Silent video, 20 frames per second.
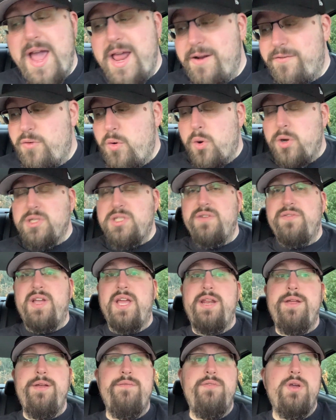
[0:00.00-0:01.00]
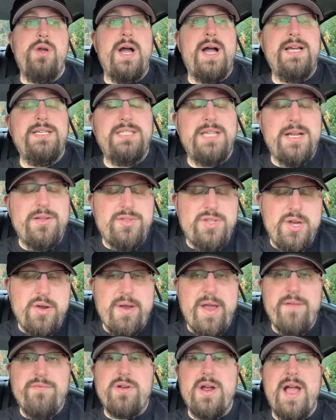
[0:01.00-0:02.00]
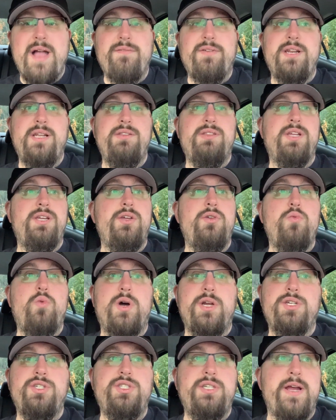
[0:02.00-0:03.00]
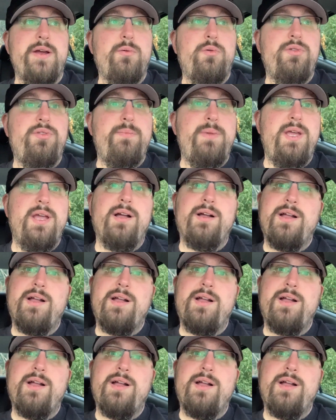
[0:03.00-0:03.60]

And of course, if any of you guys out there ever have anything you want to share with me,